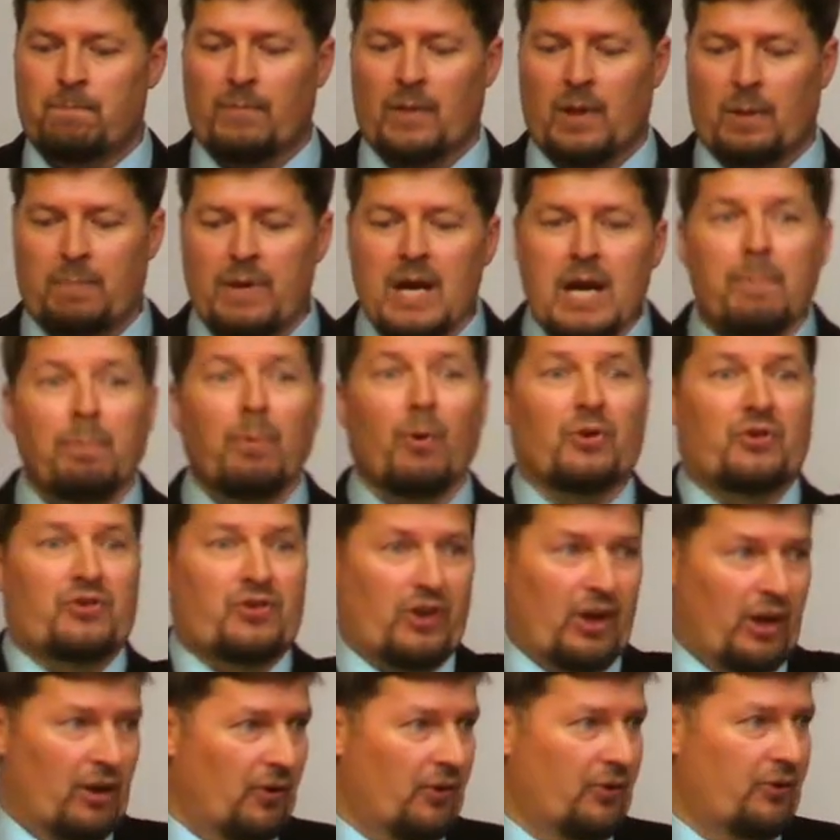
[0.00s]
people
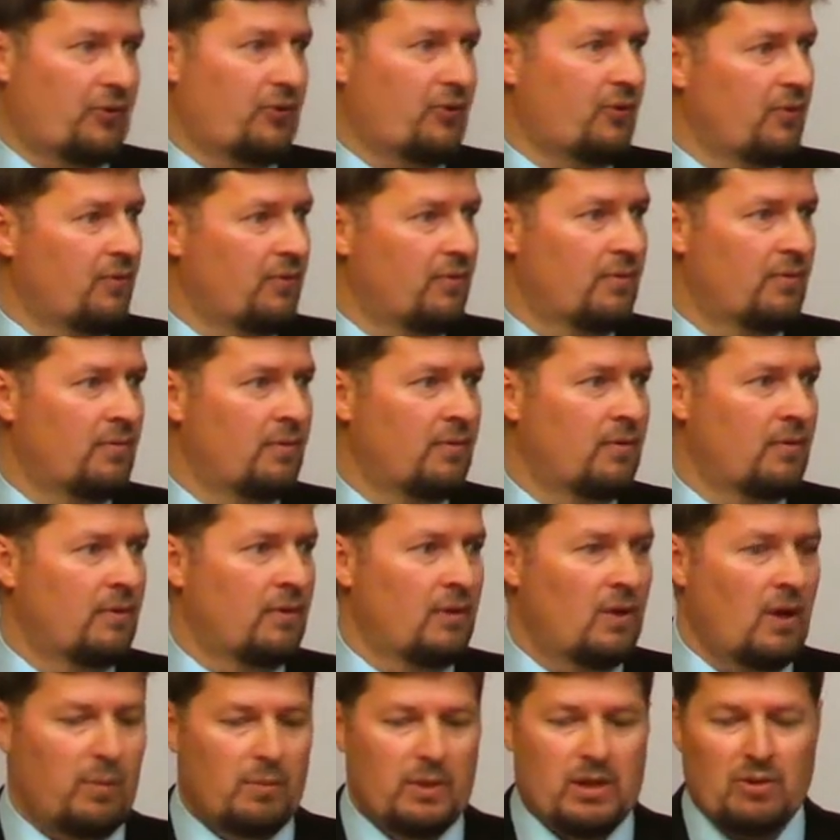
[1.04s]
skills.
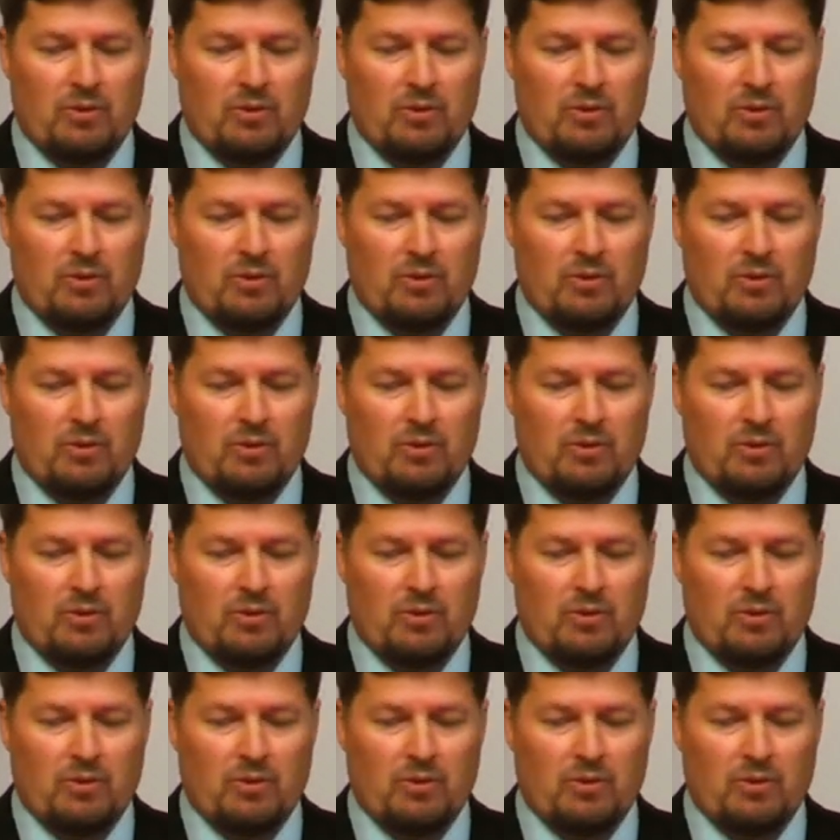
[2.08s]
I mean,